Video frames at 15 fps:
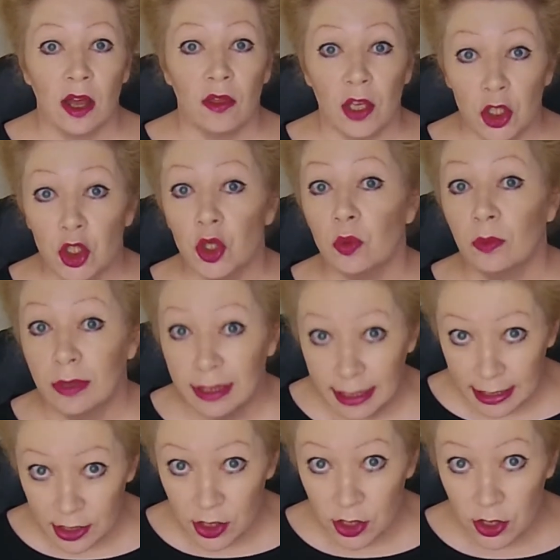that you
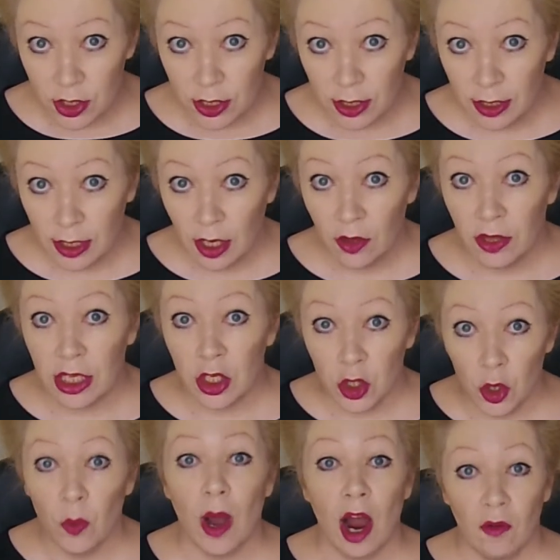list the
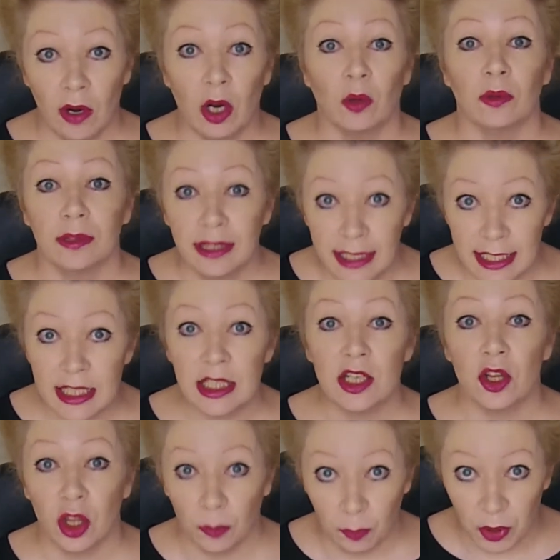URL,
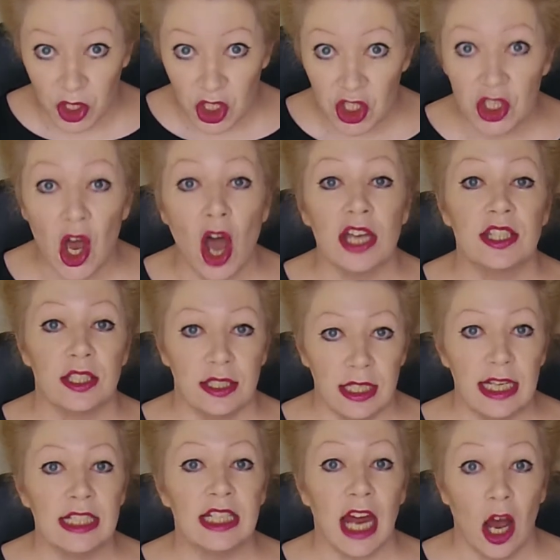list the precise
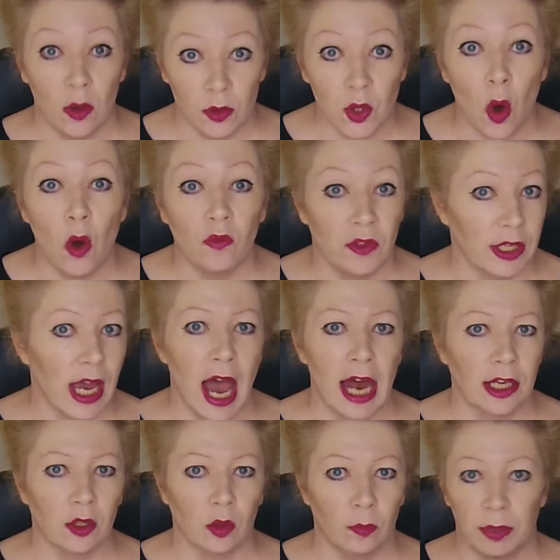details of the
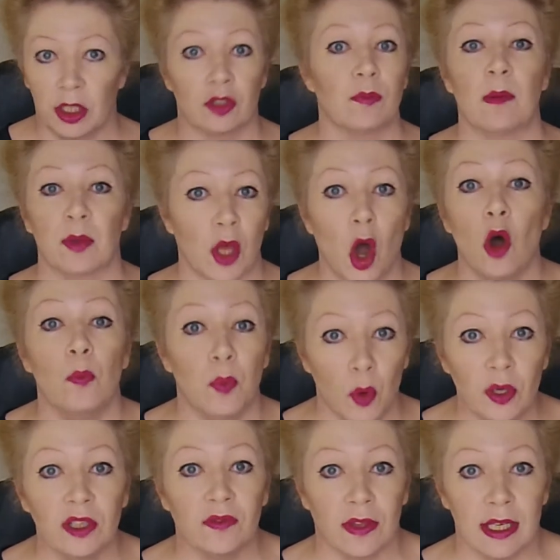article. Because remember, the whole
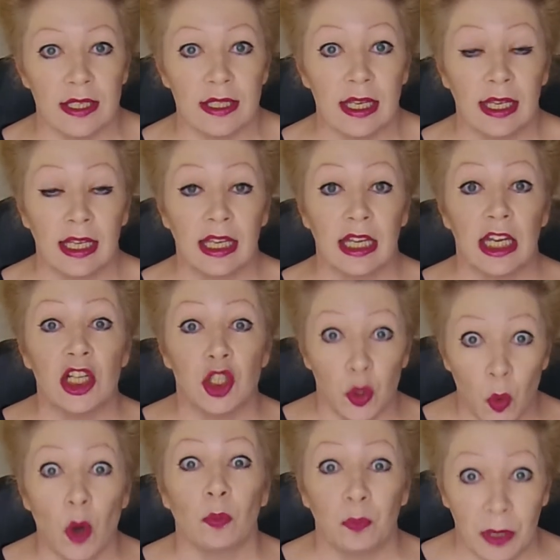point of this is you
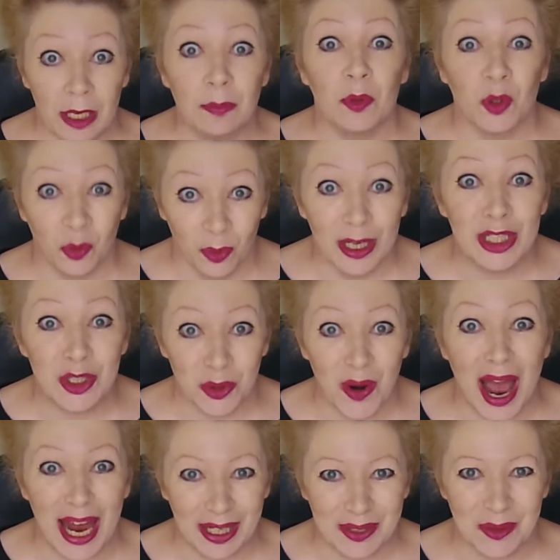want people to read your
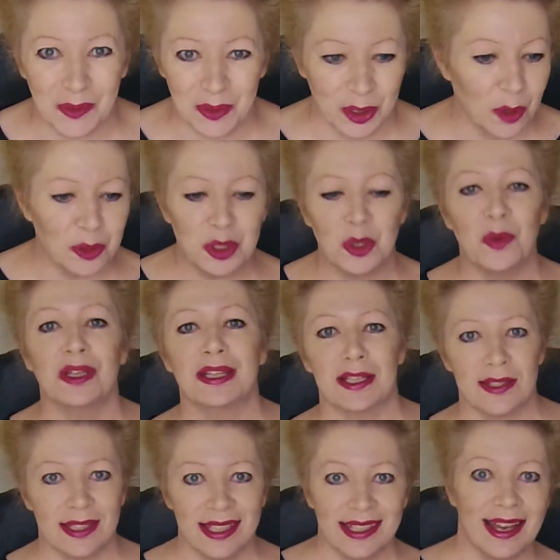article. You're not doing
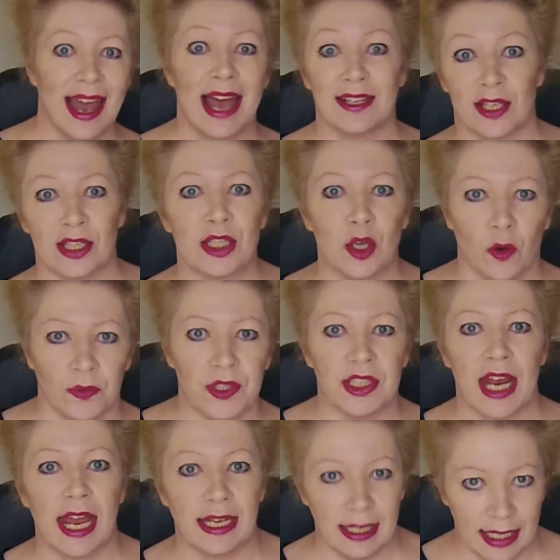this as a
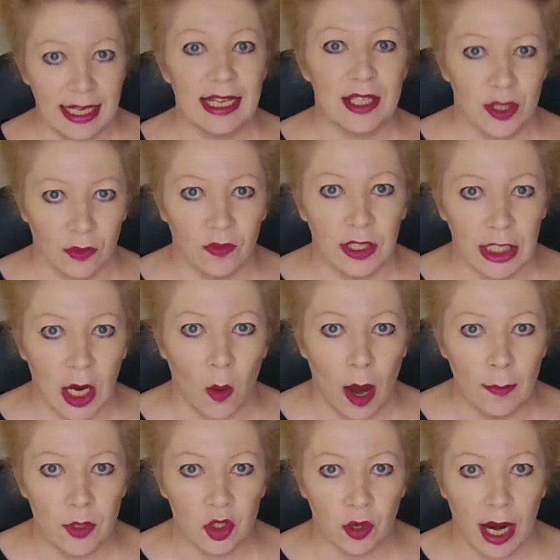self-standing, here's the video
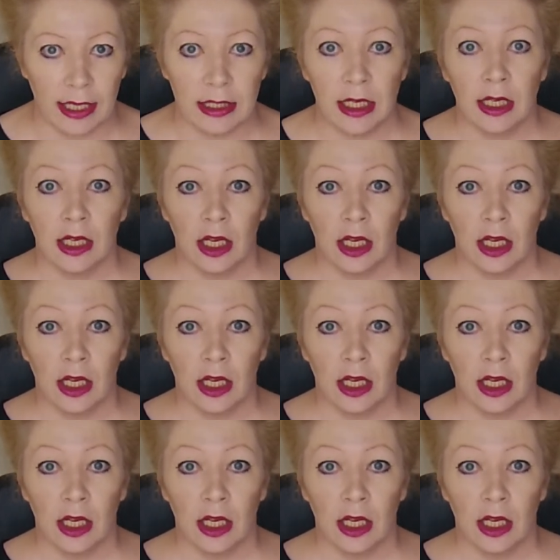abstract.